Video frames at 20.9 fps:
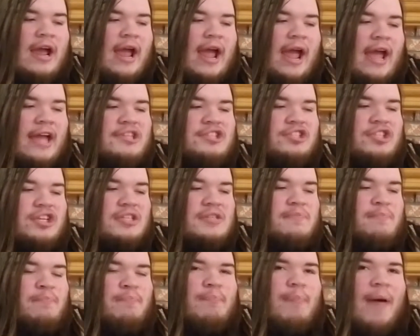it's
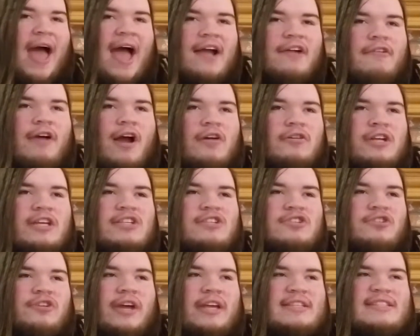just background
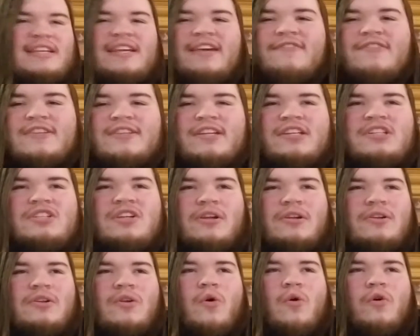Easter eggs. Even the
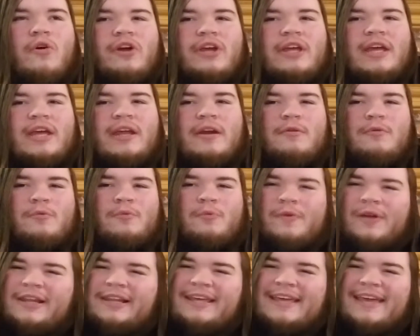DeLorean
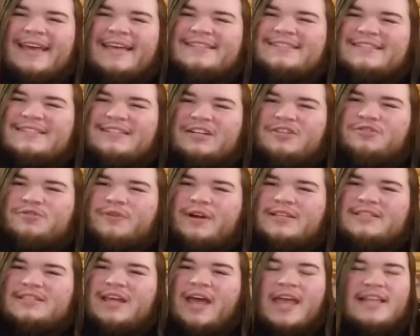really isn't
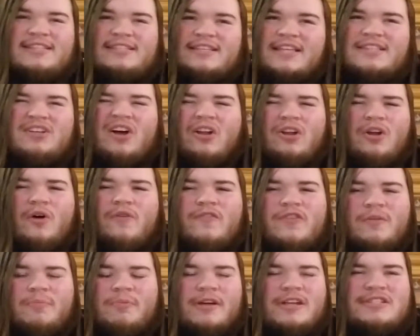addressed. It's all
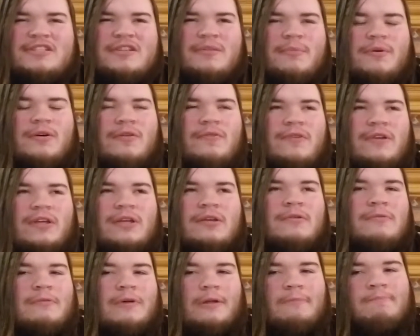over the place in the
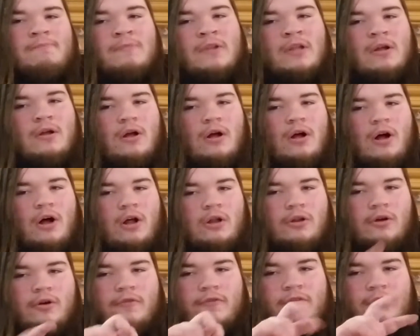movie. Well,
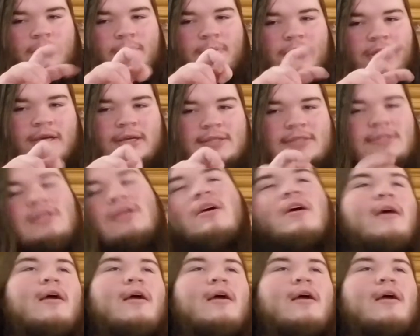all over the place.